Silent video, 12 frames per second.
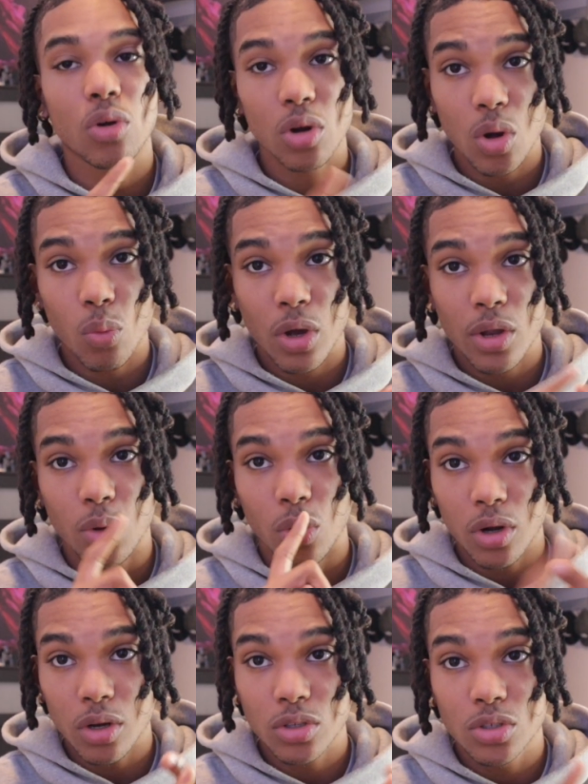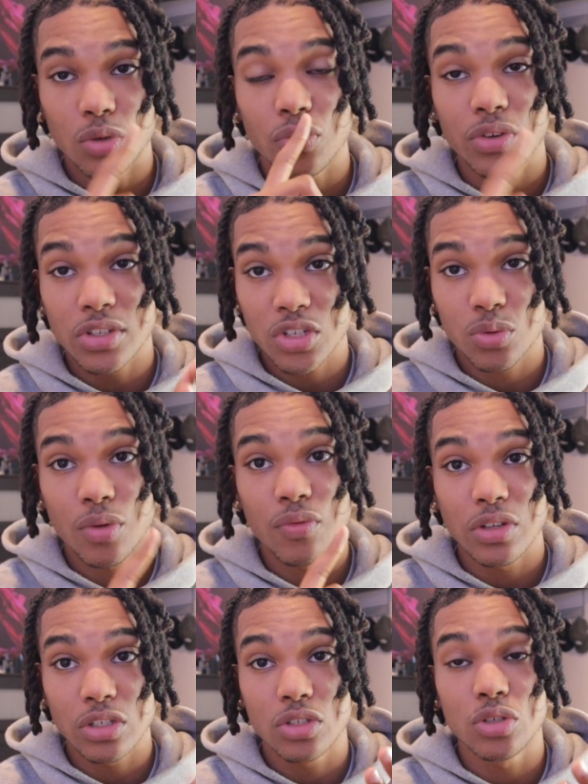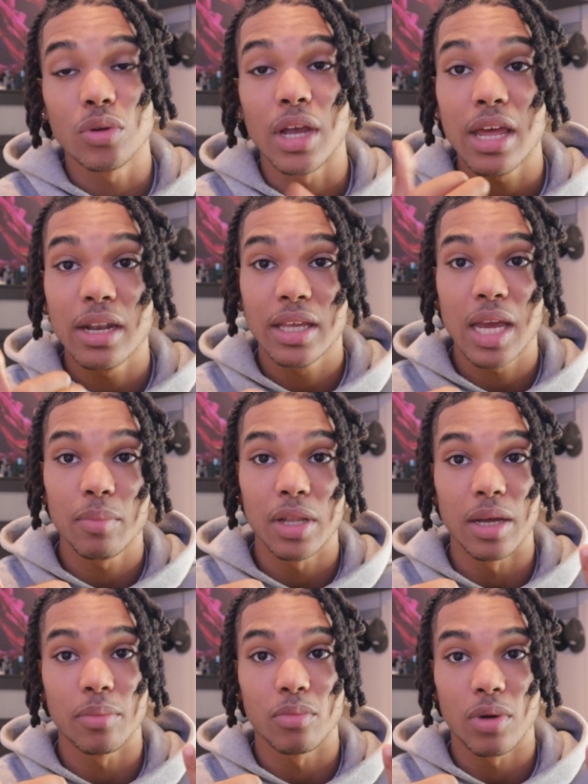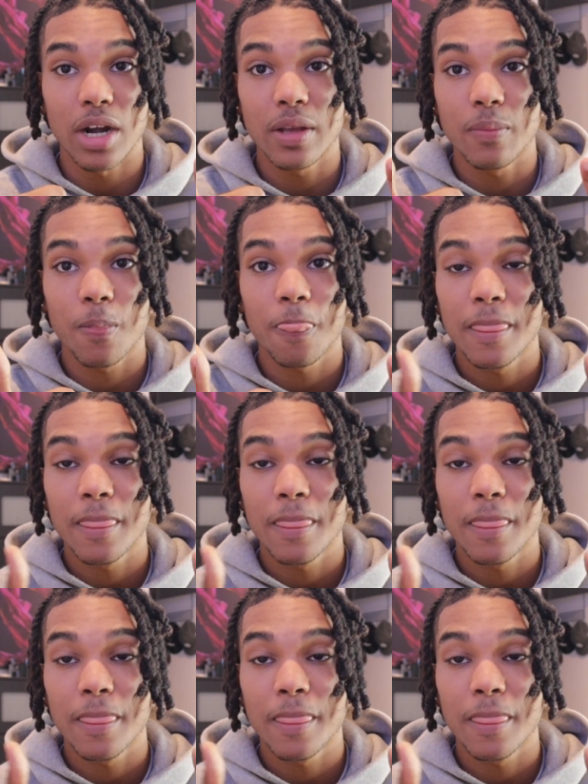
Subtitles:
Orgo 1, Orgo 2, Physics 1, Physics 2, and a chem lab, right?